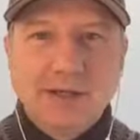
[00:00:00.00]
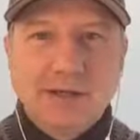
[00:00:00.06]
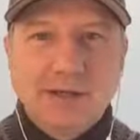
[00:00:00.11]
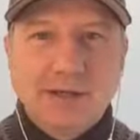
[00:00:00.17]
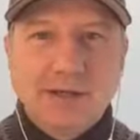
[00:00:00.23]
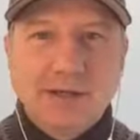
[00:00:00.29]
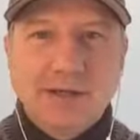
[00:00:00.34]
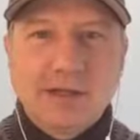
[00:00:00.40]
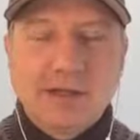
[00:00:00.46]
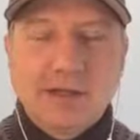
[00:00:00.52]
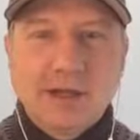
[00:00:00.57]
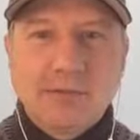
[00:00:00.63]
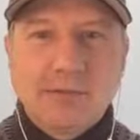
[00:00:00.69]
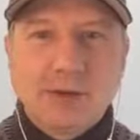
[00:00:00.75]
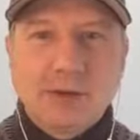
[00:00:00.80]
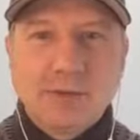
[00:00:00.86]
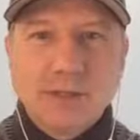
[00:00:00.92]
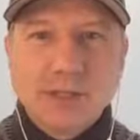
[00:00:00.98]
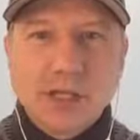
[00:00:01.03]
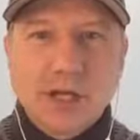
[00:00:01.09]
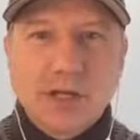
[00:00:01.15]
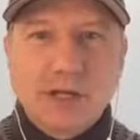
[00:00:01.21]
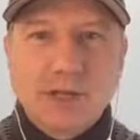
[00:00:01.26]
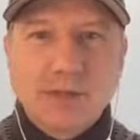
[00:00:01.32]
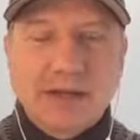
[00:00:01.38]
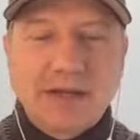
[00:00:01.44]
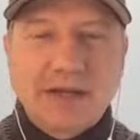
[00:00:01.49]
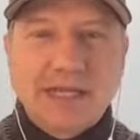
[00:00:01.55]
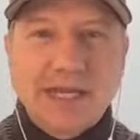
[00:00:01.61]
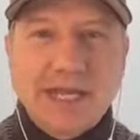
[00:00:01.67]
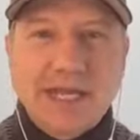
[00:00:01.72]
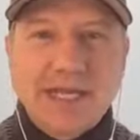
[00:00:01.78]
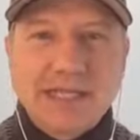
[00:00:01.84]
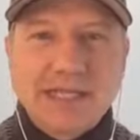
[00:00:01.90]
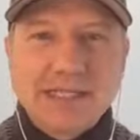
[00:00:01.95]
And uh, we're going to be talking about
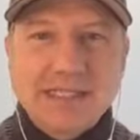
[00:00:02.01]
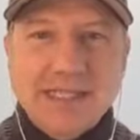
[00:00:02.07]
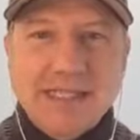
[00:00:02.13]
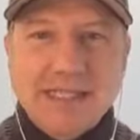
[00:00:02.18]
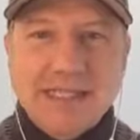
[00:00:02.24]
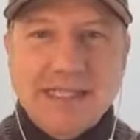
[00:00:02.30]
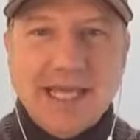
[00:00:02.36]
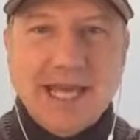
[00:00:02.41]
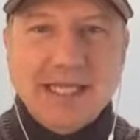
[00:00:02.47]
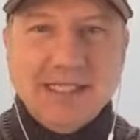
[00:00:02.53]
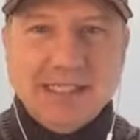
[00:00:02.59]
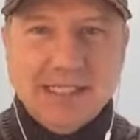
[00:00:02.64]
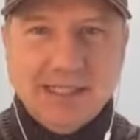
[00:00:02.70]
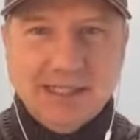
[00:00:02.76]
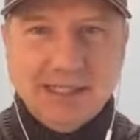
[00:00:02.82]
getting to yes.